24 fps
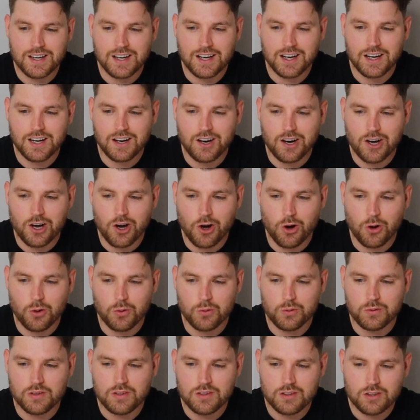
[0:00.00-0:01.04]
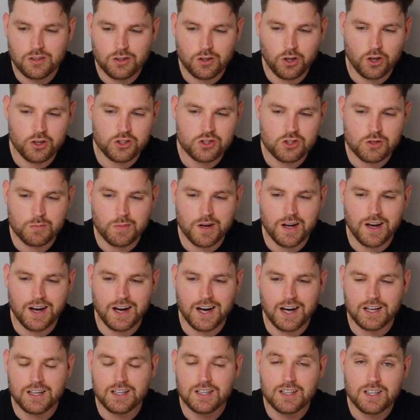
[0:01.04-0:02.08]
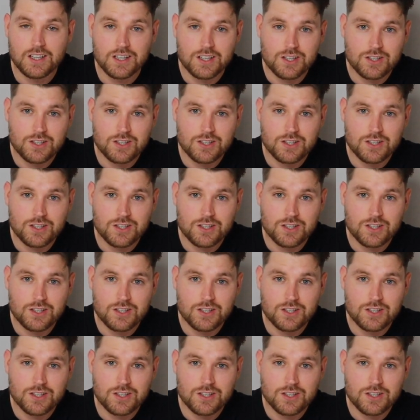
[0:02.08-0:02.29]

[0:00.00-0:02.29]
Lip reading: I hold close to my heart,